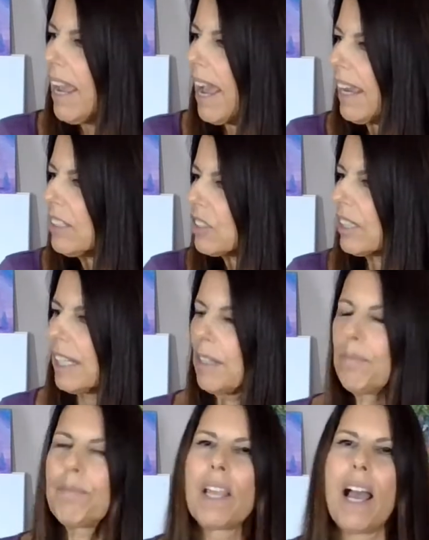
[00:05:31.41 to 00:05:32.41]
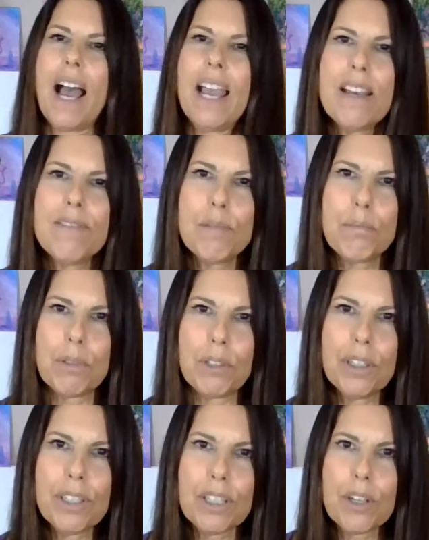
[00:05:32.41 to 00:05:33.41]
Actually, I have a
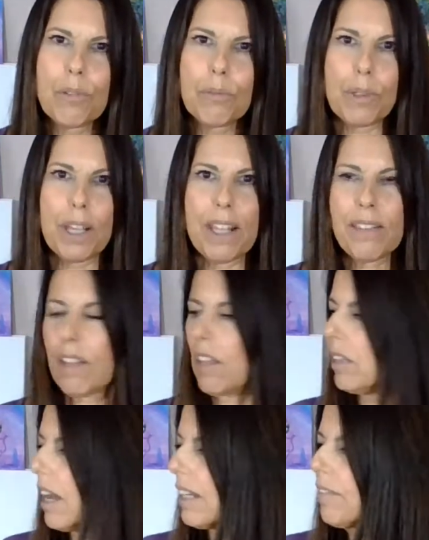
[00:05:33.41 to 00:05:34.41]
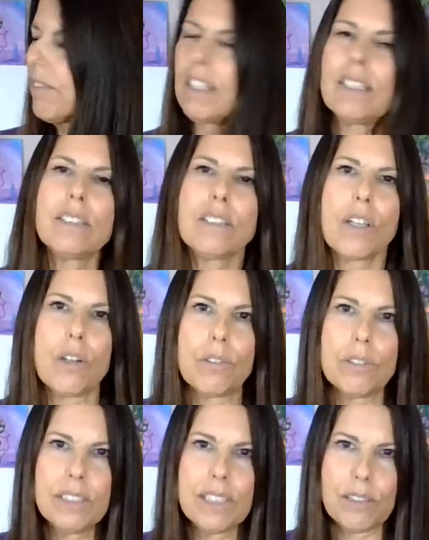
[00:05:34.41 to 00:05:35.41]
book with a lot of these
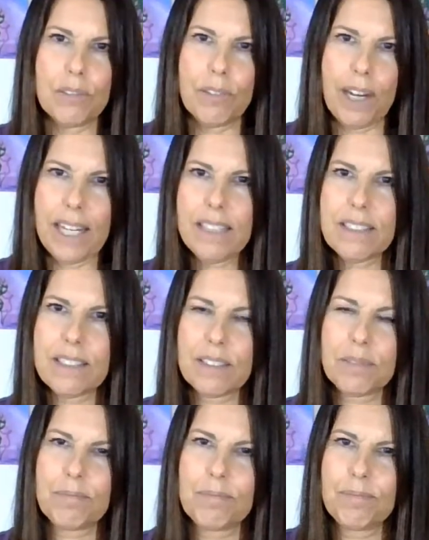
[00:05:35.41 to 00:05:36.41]
codes and rates.